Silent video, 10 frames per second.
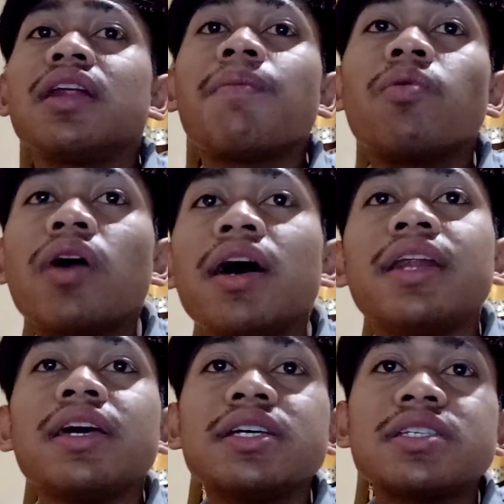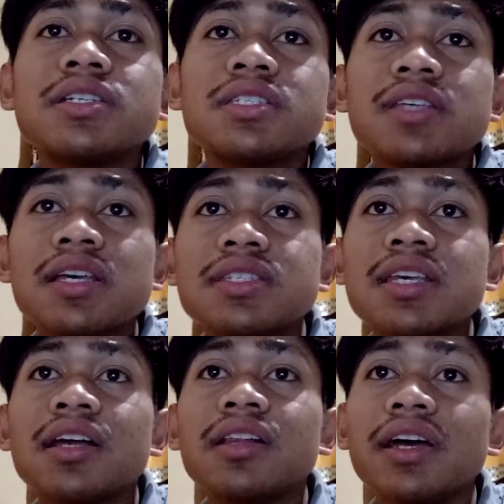Number 1 is
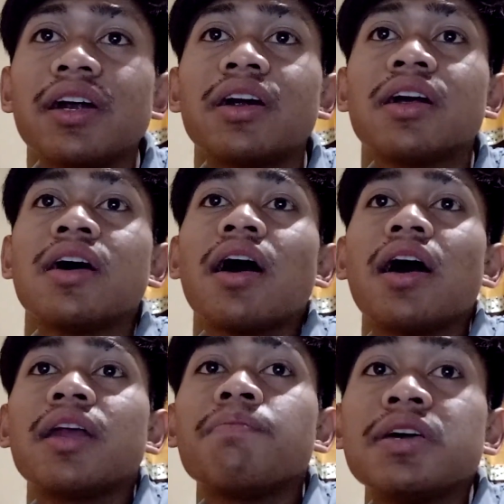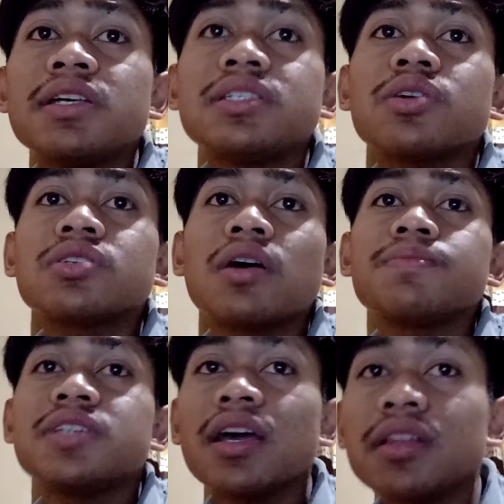assessing clear, unambiguous
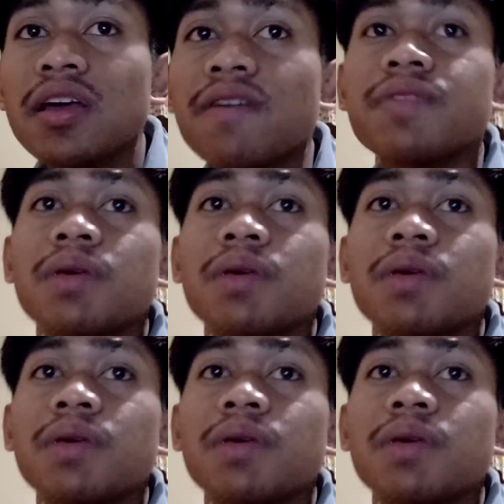objective.